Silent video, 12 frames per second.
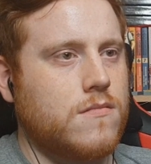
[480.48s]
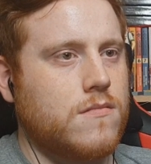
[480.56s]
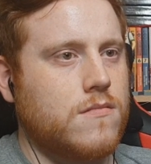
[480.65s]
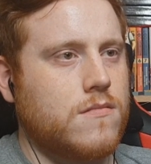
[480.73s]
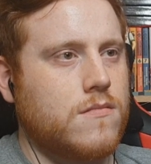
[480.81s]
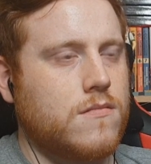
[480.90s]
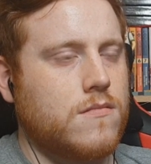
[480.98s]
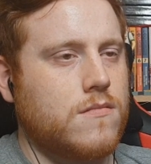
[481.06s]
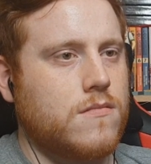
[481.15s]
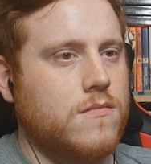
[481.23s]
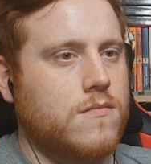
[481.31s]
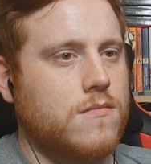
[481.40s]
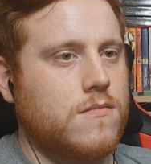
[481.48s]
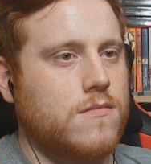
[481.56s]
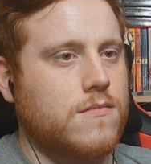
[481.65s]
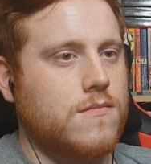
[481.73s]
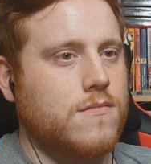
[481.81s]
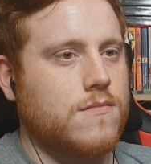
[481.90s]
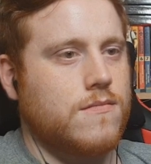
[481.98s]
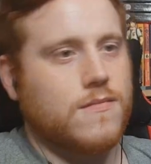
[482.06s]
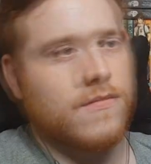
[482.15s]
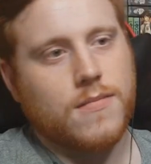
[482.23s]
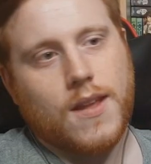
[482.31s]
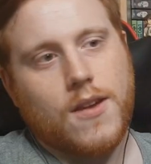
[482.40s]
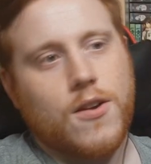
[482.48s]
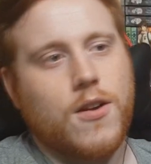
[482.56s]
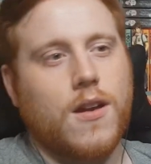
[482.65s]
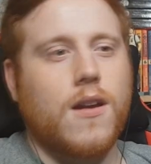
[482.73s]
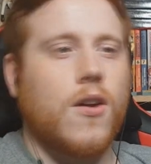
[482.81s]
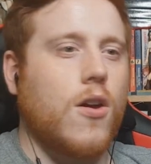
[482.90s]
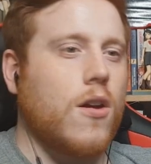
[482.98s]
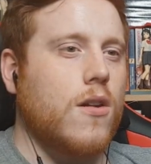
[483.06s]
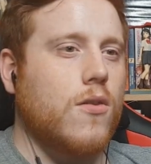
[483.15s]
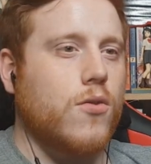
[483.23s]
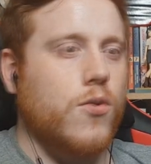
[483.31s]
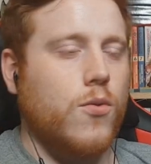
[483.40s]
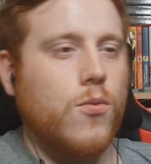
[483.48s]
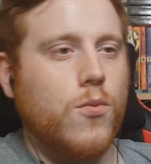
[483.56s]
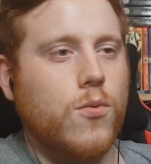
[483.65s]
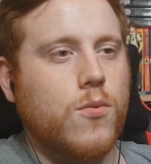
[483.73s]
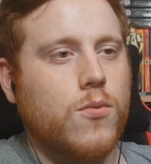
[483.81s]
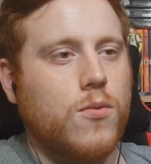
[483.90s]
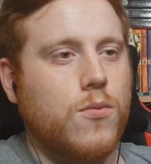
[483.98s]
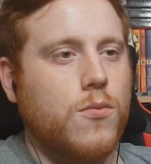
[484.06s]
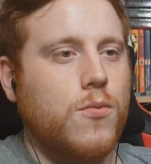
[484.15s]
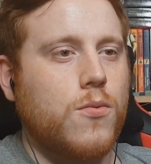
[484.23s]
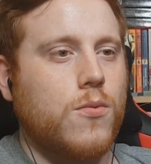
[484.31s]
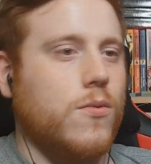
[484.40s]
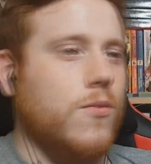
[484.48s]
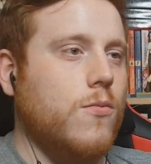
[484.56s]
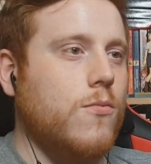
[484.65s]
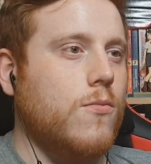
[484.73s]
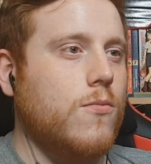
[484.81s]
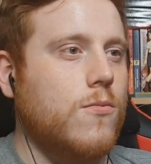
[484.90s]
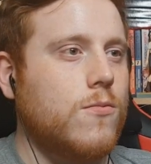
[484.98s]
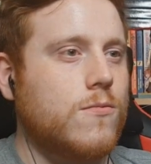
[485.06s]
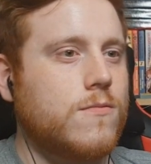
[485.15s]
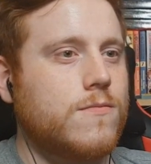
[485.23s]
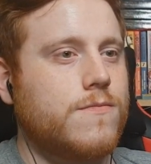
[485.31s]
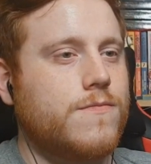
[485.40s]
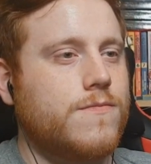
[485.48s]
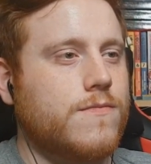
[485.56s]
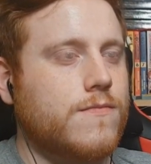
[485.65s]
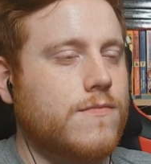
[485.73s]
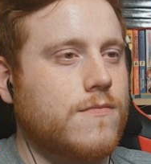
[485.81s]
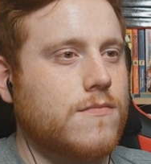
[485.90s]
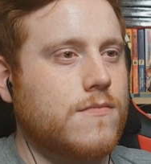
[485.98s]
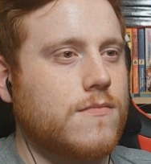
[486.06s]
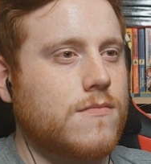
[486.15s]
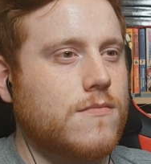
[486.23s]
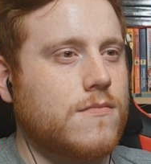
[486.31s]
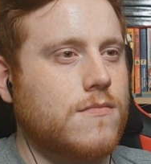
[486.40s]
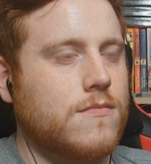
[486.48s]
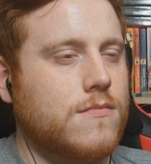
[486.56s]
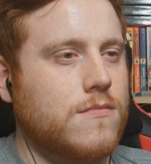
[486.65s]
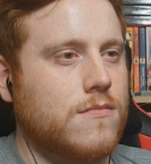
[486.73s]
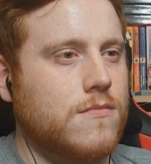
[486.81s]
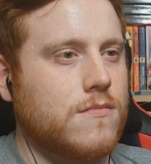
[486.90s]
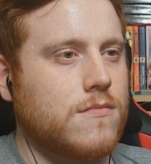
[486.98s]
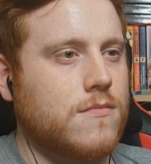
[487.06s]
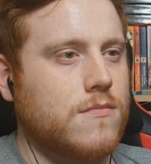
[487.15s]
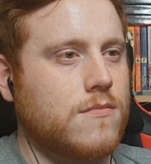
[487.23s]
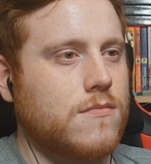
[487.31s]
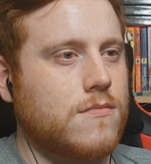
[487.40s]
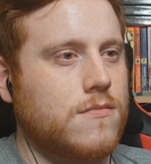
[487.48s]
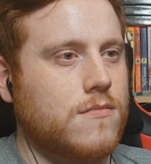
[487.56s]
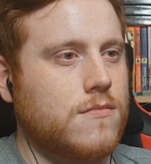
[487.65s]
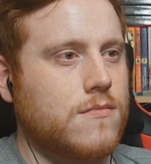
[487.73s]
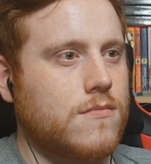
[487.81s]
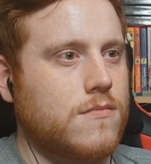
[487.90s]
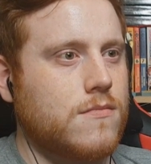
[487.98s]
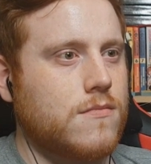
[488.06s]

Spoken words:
Nothing is said.